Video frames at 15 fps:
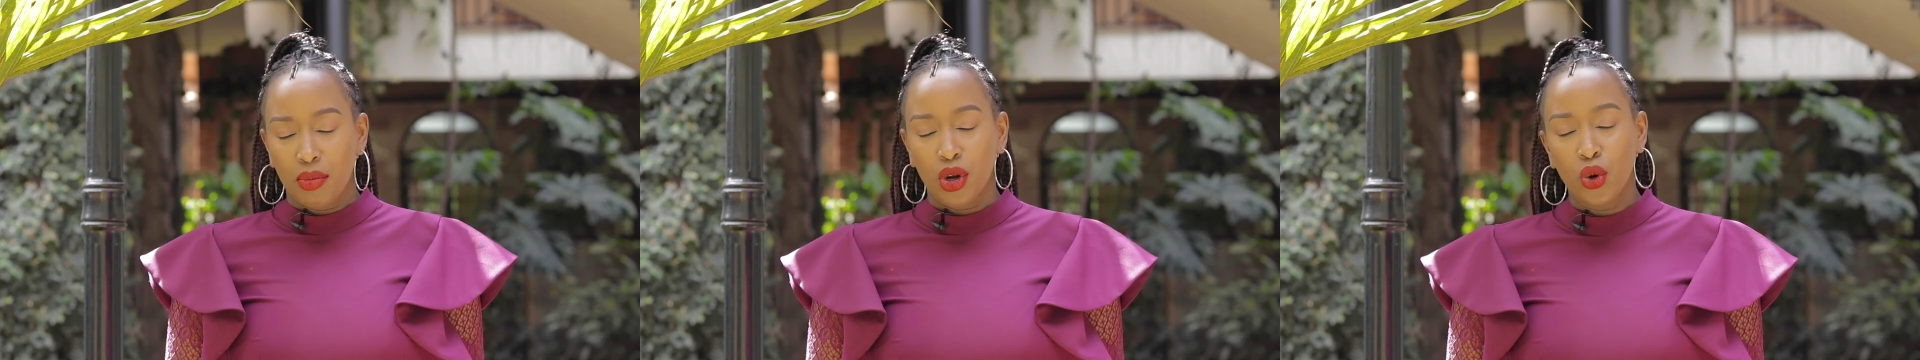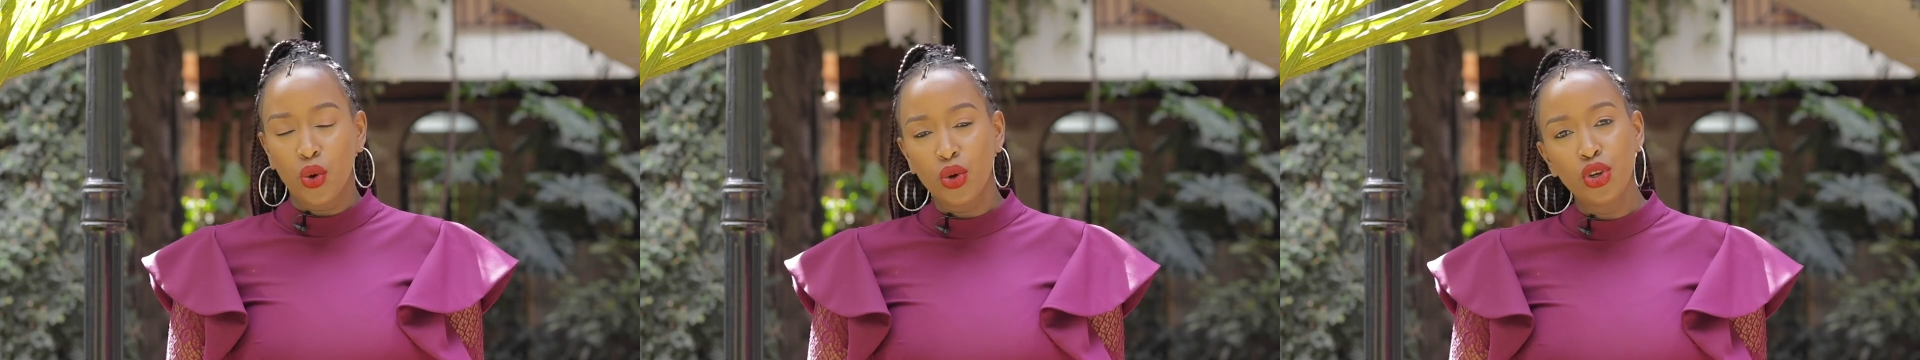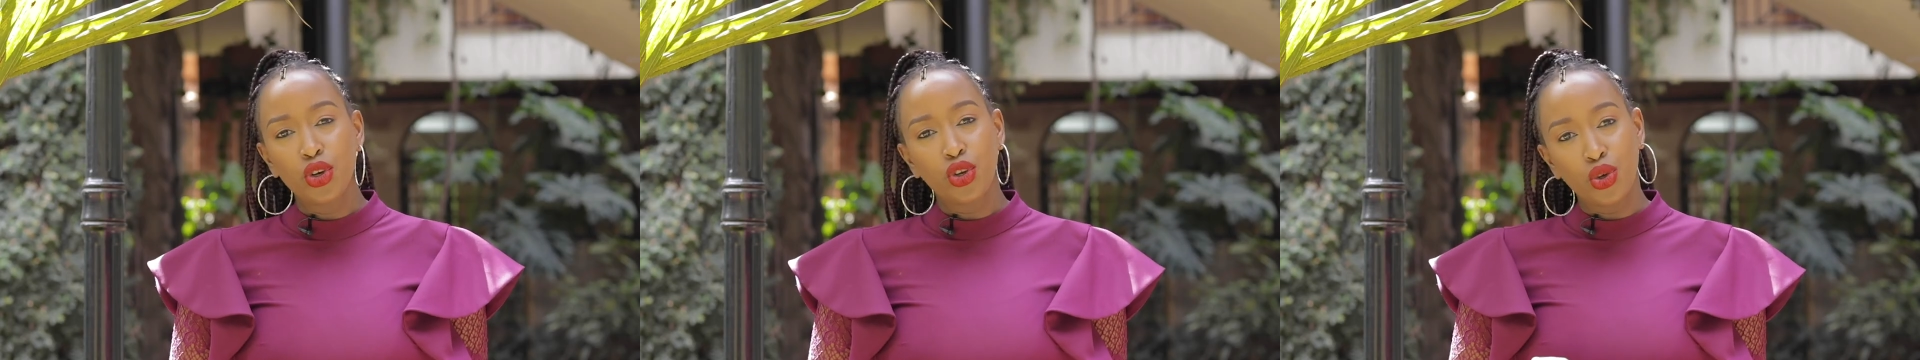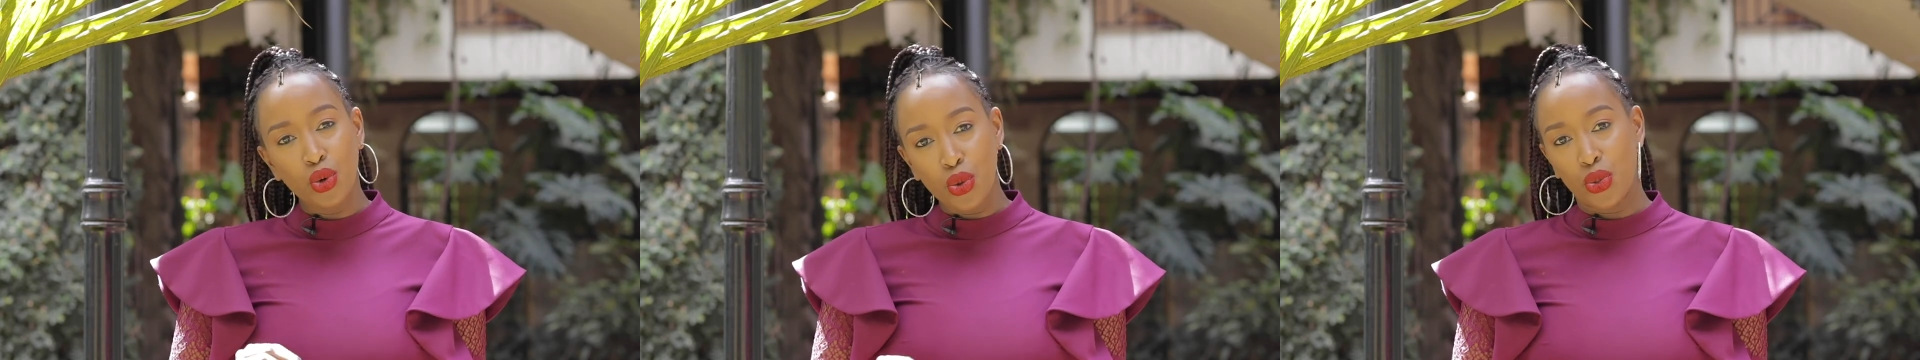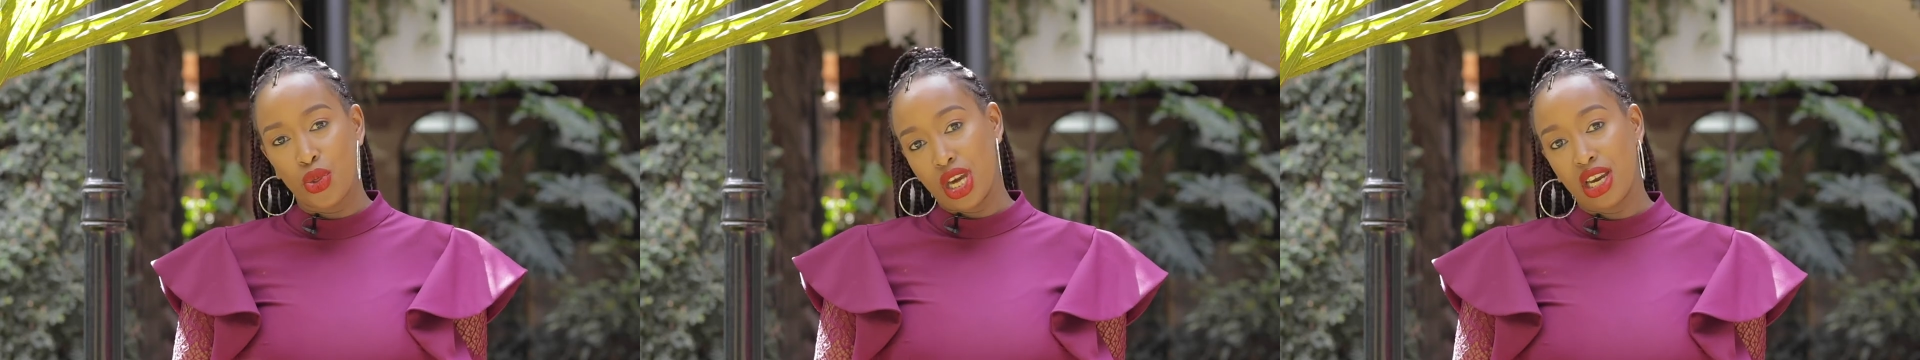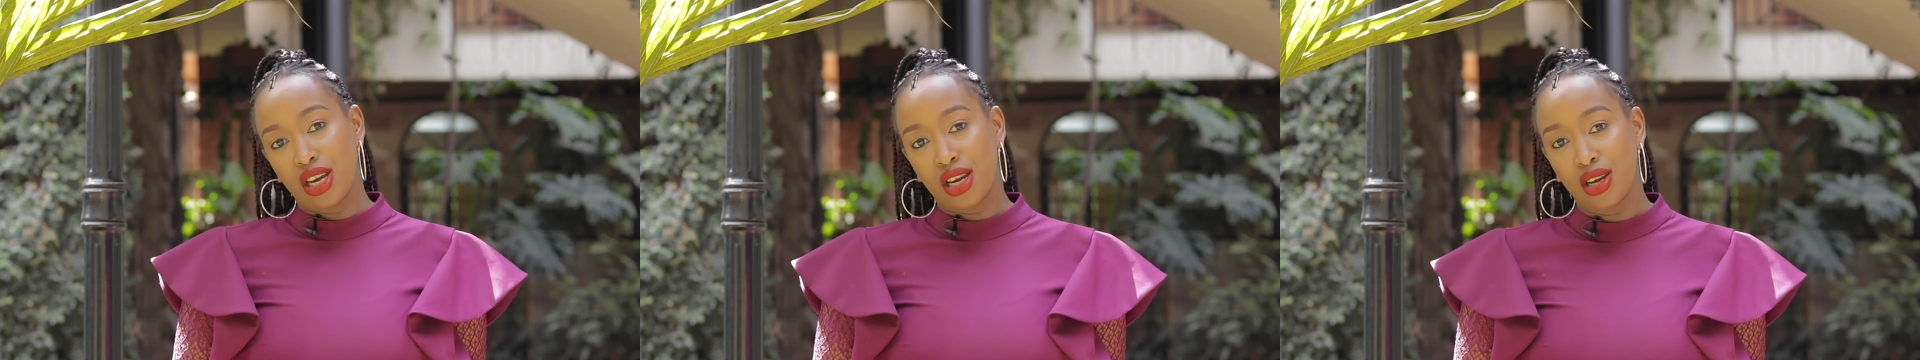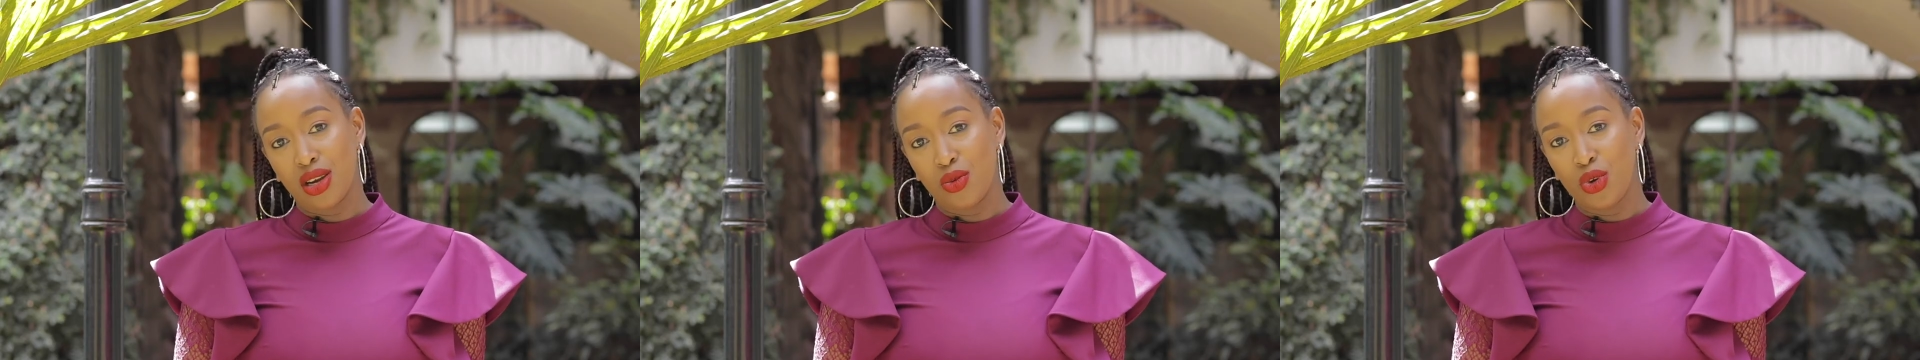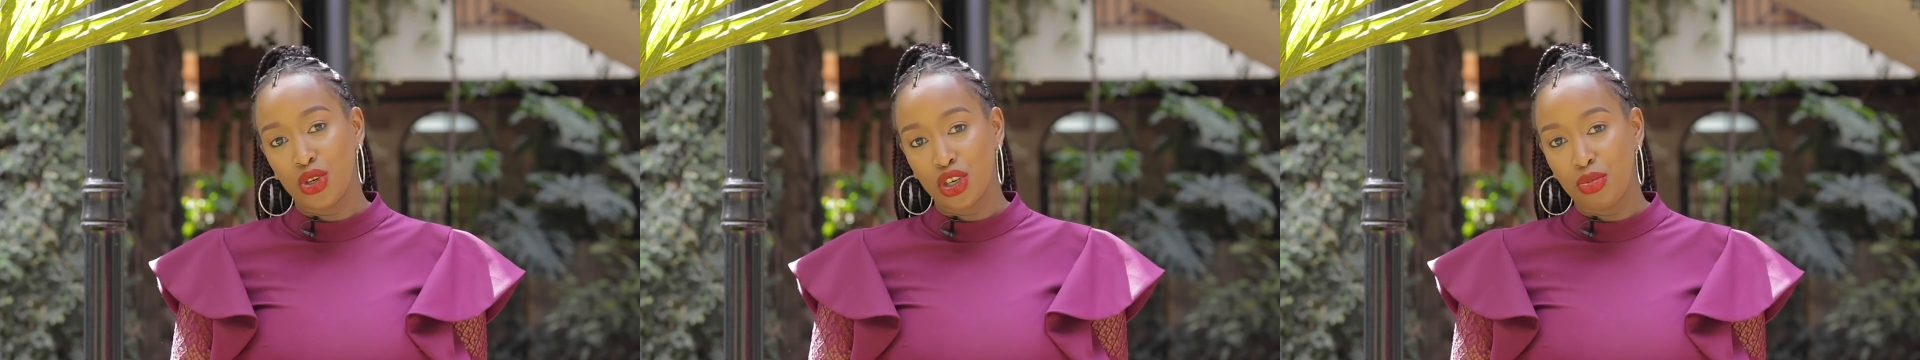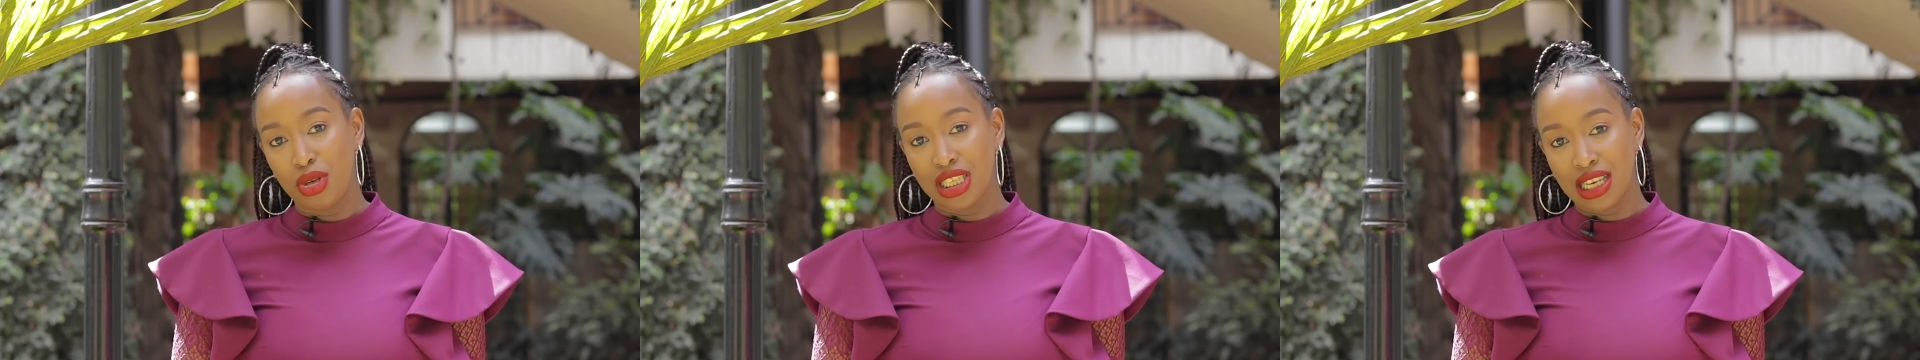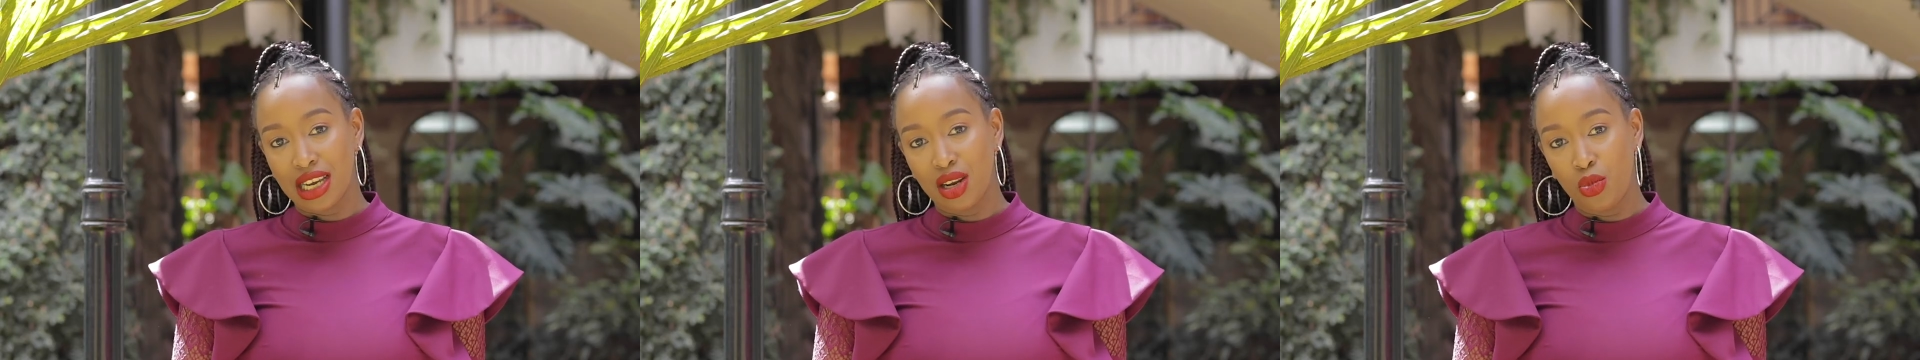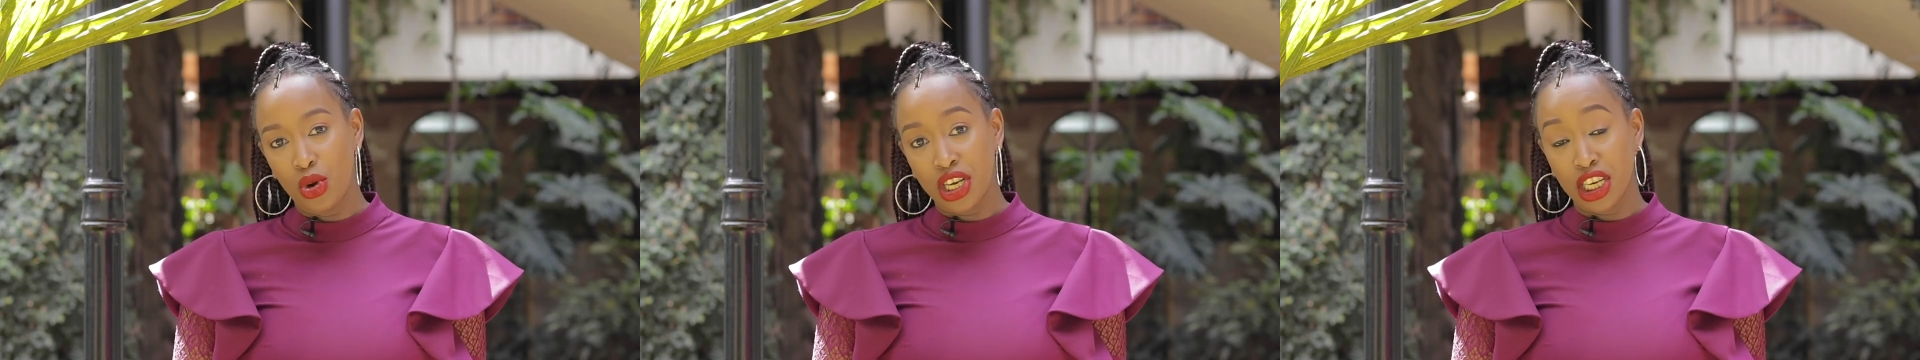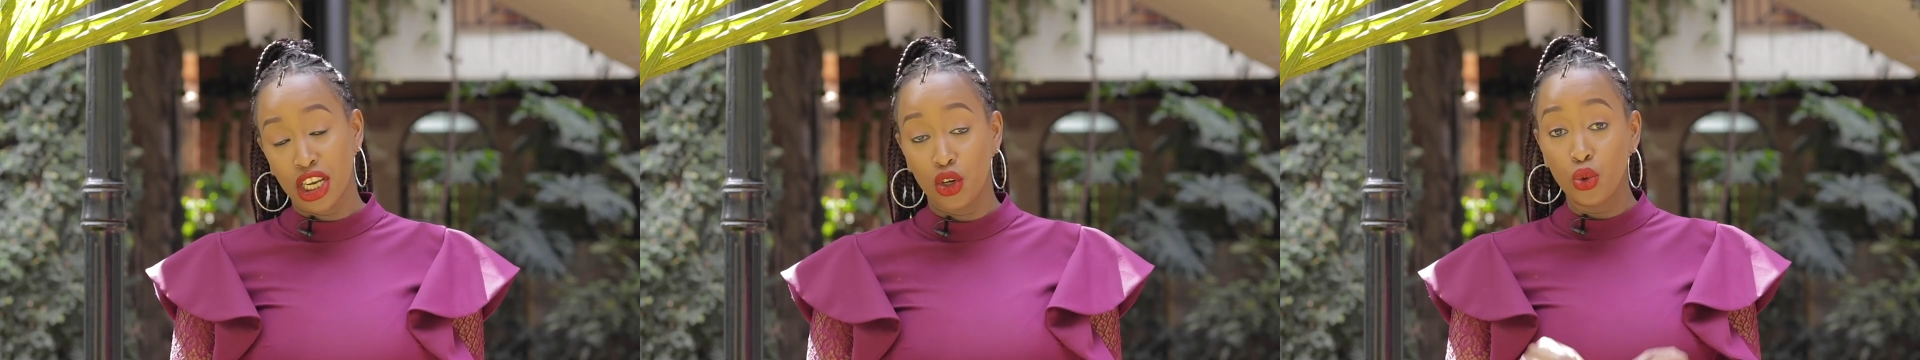But who do you think we should be celebrating,